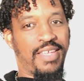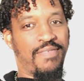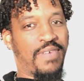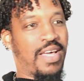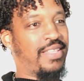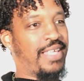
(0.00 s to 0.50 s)

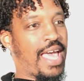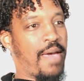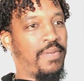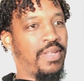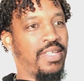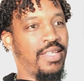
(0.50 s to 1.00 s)
Finally
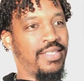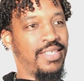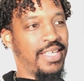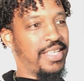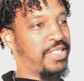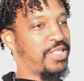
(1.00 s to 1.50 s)
happy to
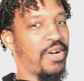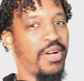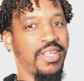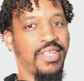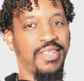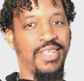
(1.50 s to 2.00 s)
get
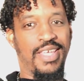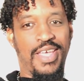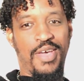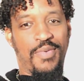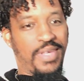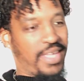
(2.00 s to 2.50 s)
started.
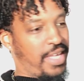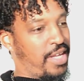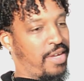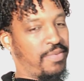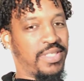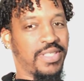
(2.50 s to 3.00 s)
We
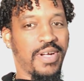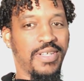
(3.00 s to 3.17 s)
here, we starting this